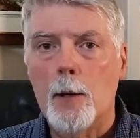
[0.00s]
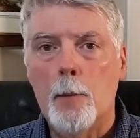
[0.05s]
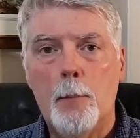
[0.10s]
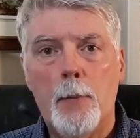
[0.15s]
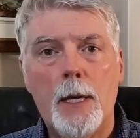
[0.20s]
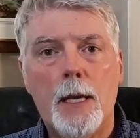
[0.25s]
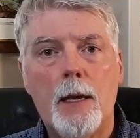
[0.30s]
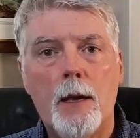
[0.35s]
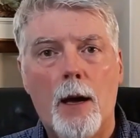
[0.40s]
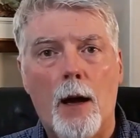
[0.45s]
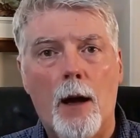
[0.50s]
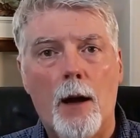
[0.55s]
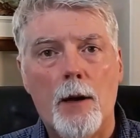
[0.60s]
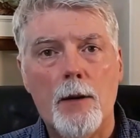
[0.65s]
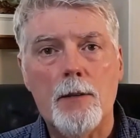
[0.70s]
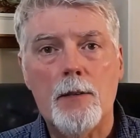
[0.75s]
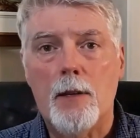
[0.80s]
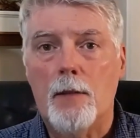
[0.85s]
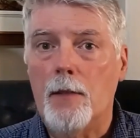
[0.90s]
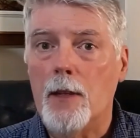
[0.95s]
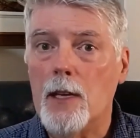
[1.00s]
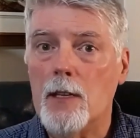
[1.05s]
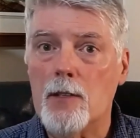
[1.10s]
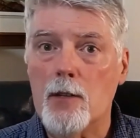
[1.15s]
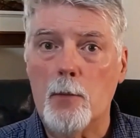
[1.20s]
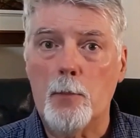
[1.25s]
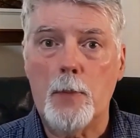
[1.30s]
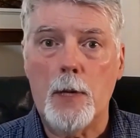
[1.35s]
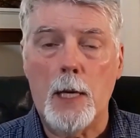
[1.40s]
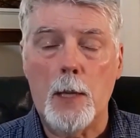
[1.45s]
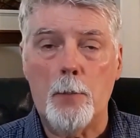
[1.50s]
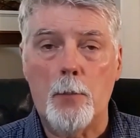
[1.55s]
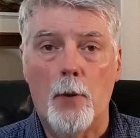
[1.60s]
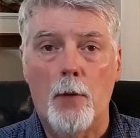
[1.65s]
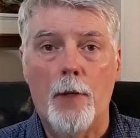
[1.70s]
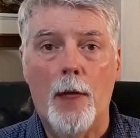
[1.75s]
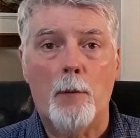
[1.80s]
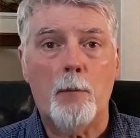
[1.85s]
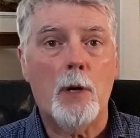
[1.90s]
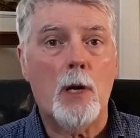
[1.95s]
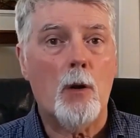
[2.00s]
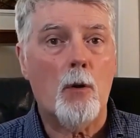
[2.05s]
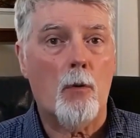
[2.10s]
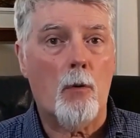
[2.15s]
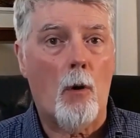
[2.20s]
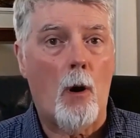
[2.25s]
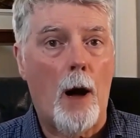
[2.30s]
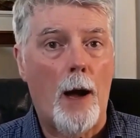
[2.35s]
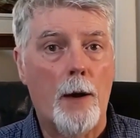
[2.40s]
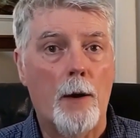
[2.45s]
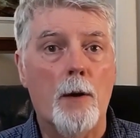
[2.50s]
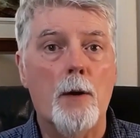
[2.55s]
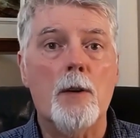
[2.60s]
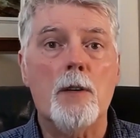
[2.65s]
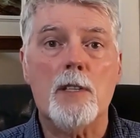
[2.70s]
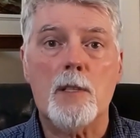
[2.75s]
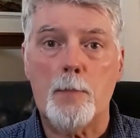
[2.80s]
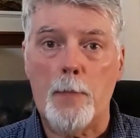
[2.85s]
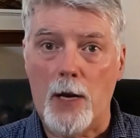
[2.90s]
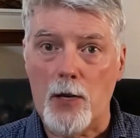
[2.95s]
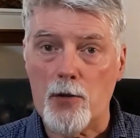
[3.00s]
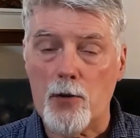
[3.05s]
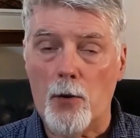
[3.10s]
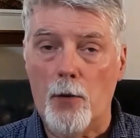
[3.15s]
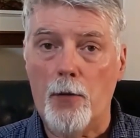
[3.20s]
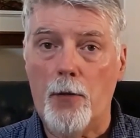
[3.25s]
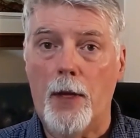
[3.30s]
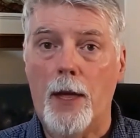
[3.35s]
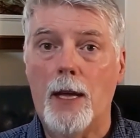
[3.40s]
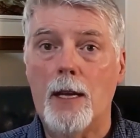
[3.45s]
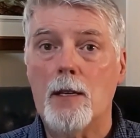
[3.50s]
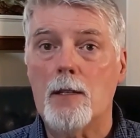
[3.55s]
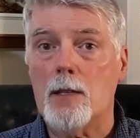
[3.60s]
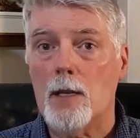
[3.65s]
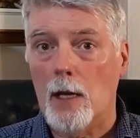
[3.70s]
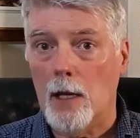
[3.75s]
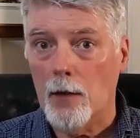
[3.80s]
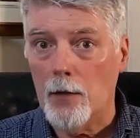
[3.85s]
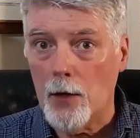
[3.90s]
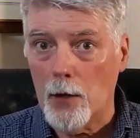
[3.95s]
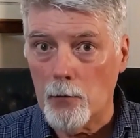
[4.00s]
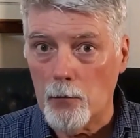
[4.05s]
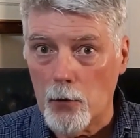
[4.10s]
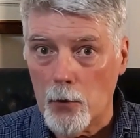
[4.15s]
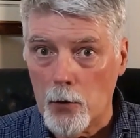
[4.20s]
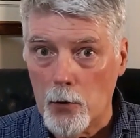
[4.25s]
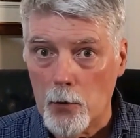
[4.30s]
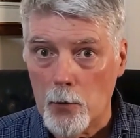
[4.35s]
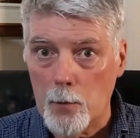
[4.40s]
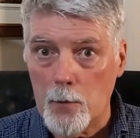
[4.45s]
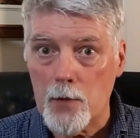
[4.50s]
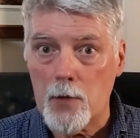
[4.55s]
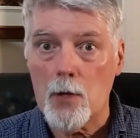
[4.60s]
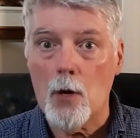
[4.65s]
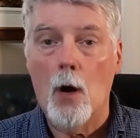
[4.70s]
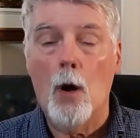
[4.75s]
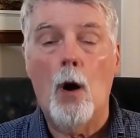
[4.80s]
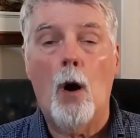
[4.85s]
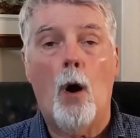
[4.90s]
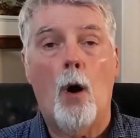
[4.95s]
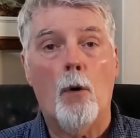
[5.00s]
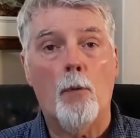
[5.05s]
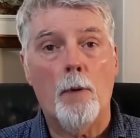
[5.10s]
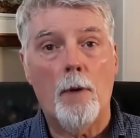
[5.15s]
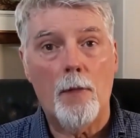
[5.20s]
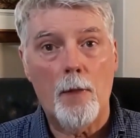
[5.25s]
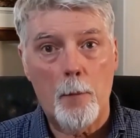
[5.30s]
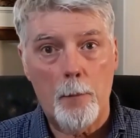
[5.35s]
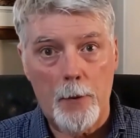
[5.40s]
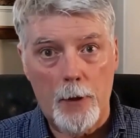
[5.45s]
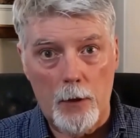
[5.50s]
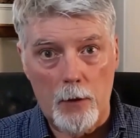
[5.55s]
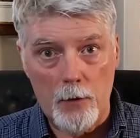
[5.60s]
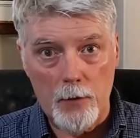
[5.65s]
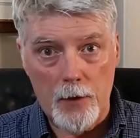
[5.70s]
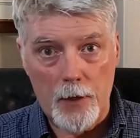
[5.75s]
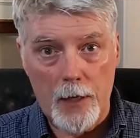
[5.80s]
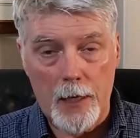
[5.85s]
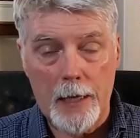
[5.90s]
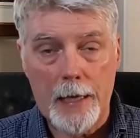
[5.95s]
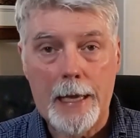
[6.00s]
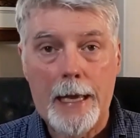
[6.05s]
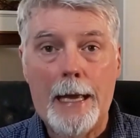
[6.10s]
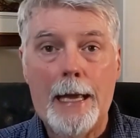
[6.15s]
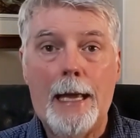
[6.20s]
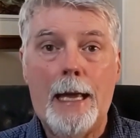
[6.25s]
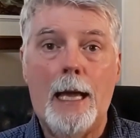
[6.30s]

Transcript: because these are people that require special things in their rooms or in the building